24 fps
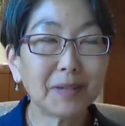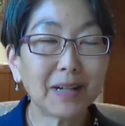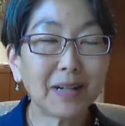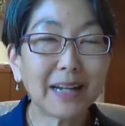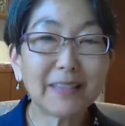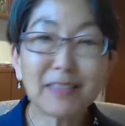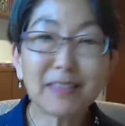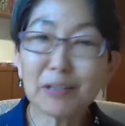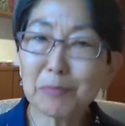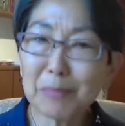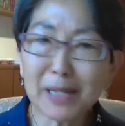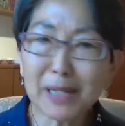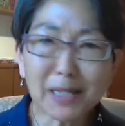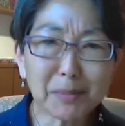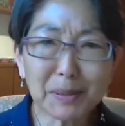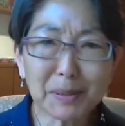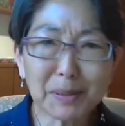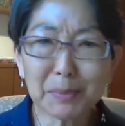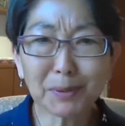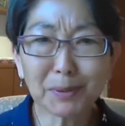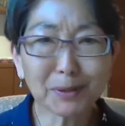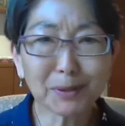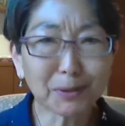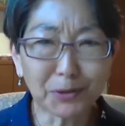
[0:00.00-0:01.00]
I think many
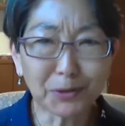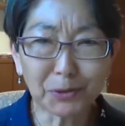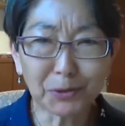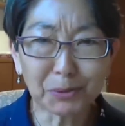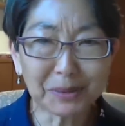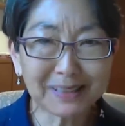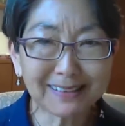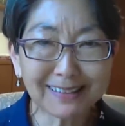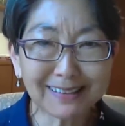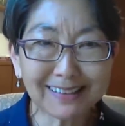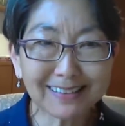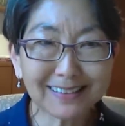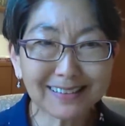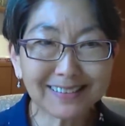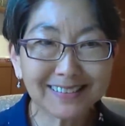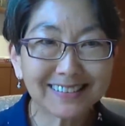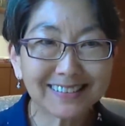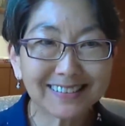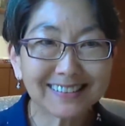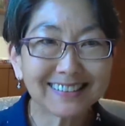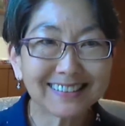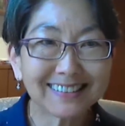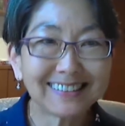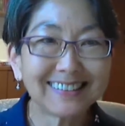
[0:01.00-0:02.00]
people are doing that.
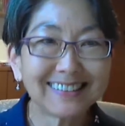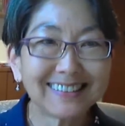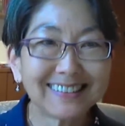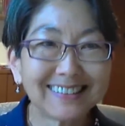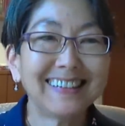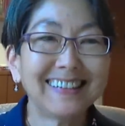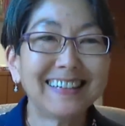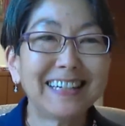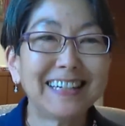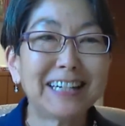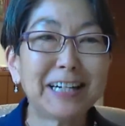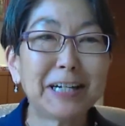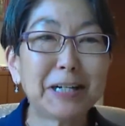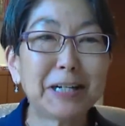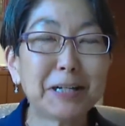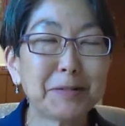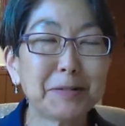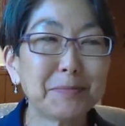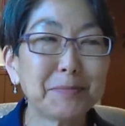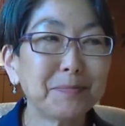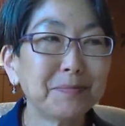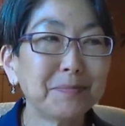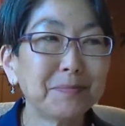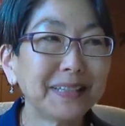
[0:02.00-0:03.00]

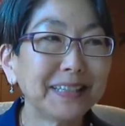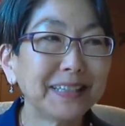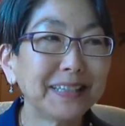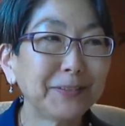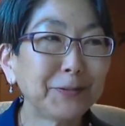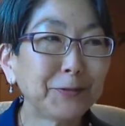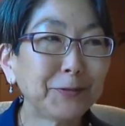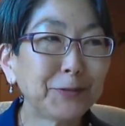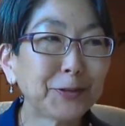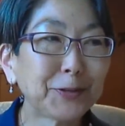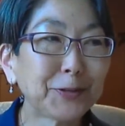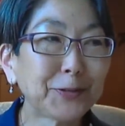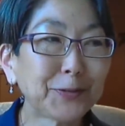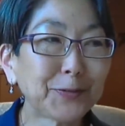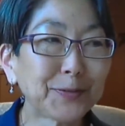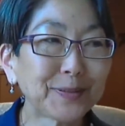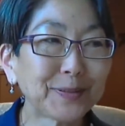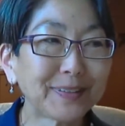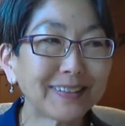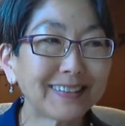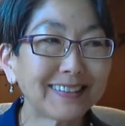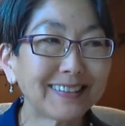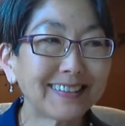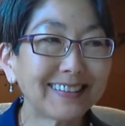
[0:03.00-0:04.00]
Um, it's just,
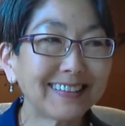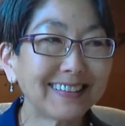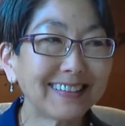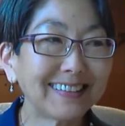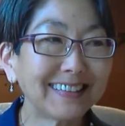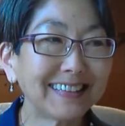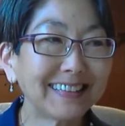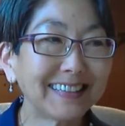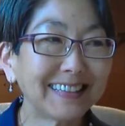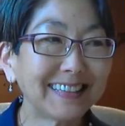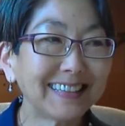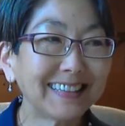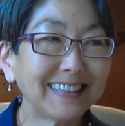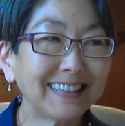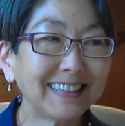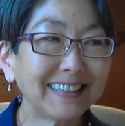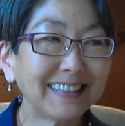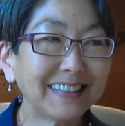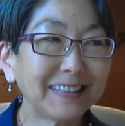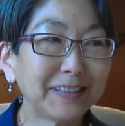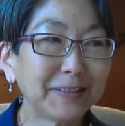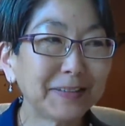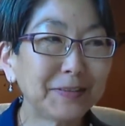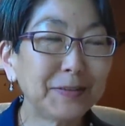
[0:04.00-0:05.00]

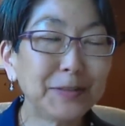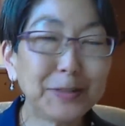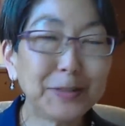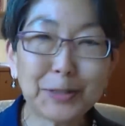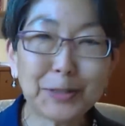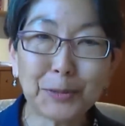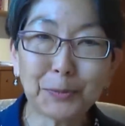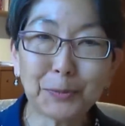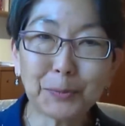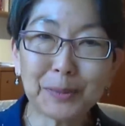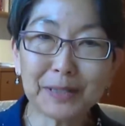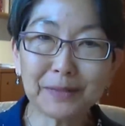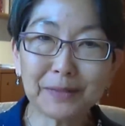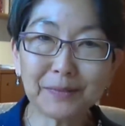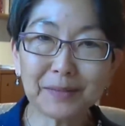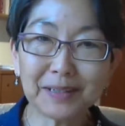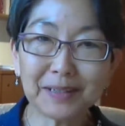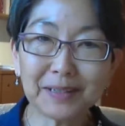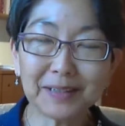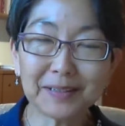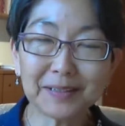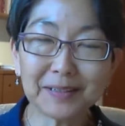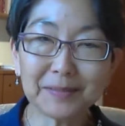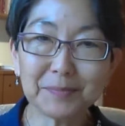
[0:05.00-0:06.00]
you know, we,
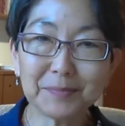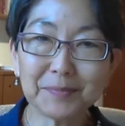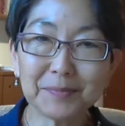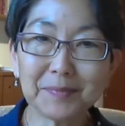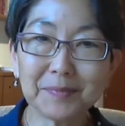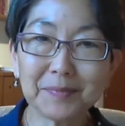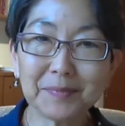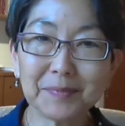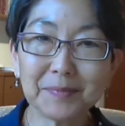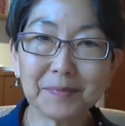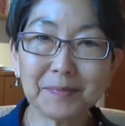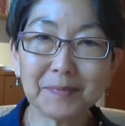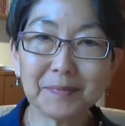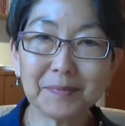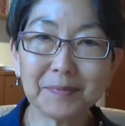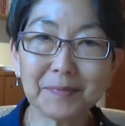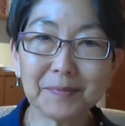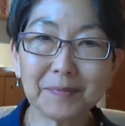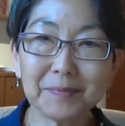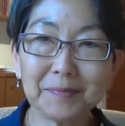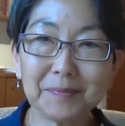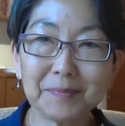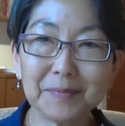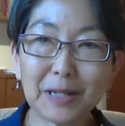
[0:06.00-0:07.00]
the,
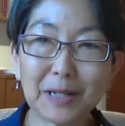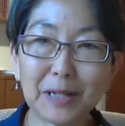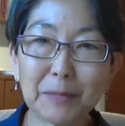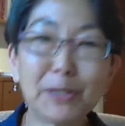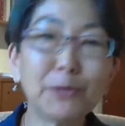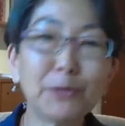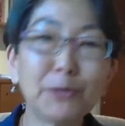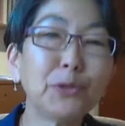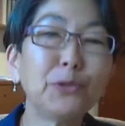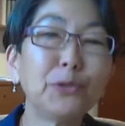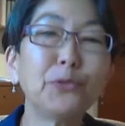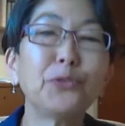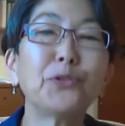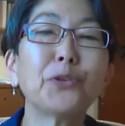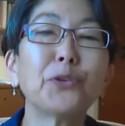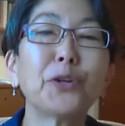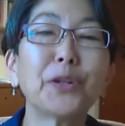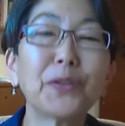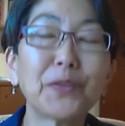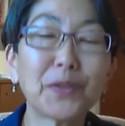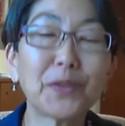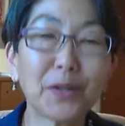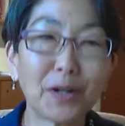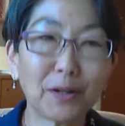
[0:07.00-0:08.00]
I mean, you
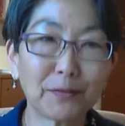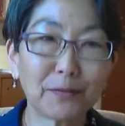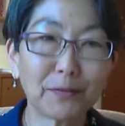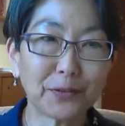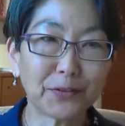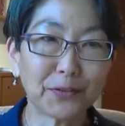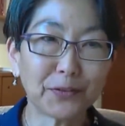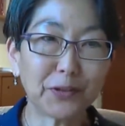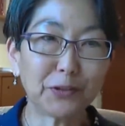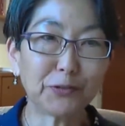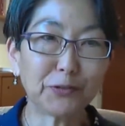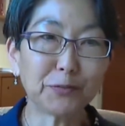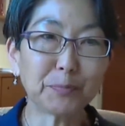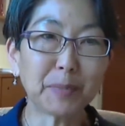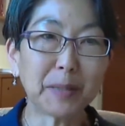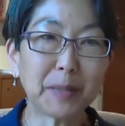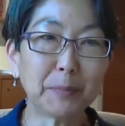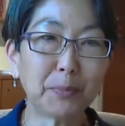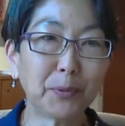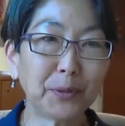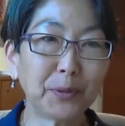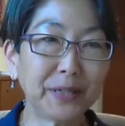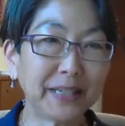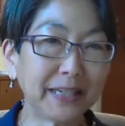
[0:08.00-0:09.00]
started the conversation by
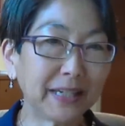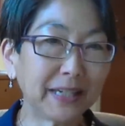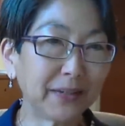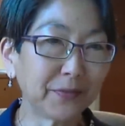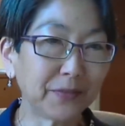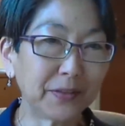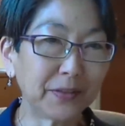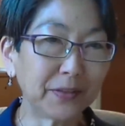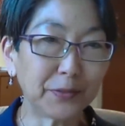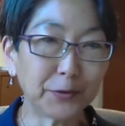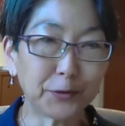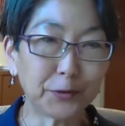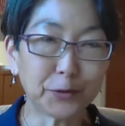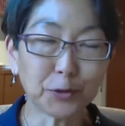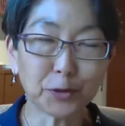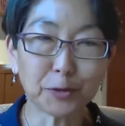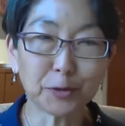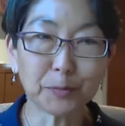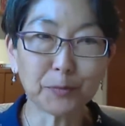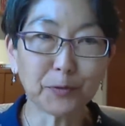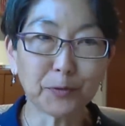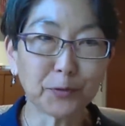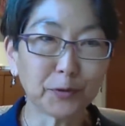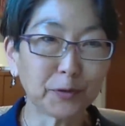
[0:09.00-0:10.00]
pointing out that the
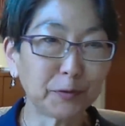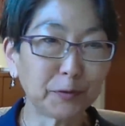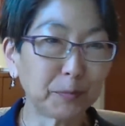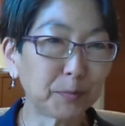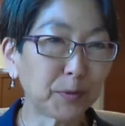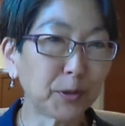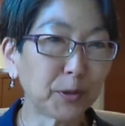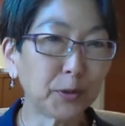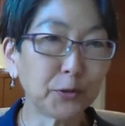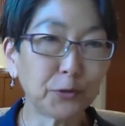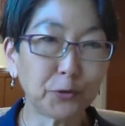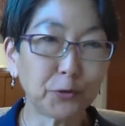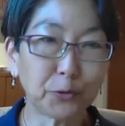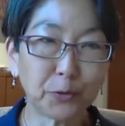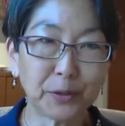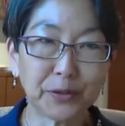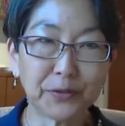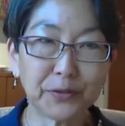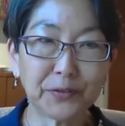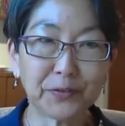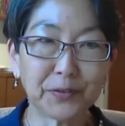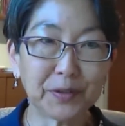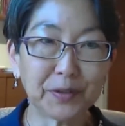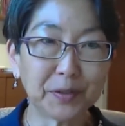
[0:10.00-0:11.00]
terms sort of pro
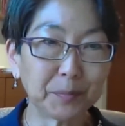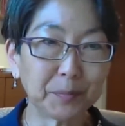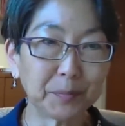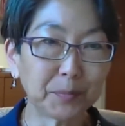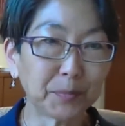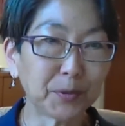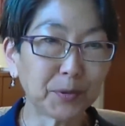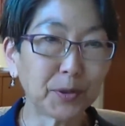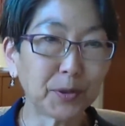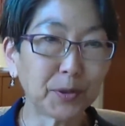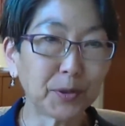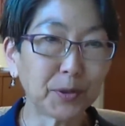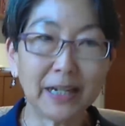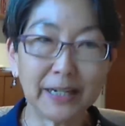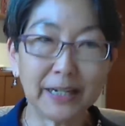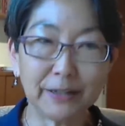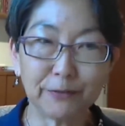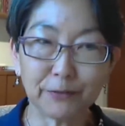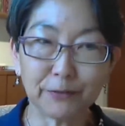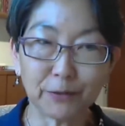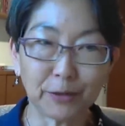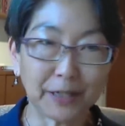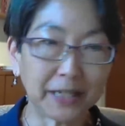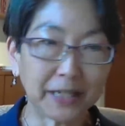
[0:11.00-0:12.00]
choice and pro life
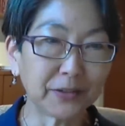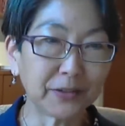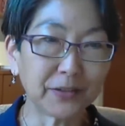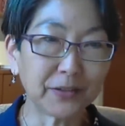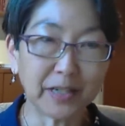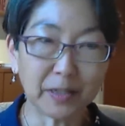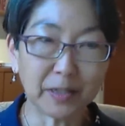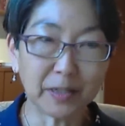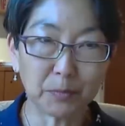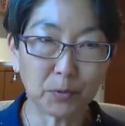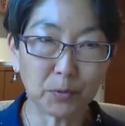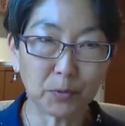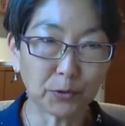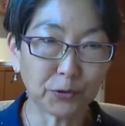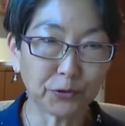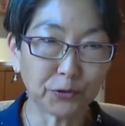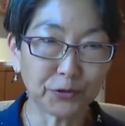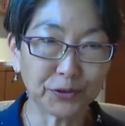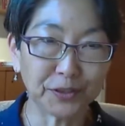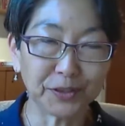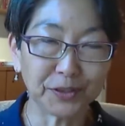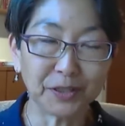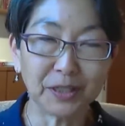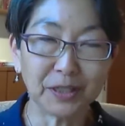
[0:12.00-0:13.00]
or anti
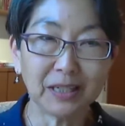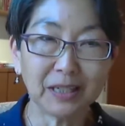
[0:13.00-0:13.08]
abortion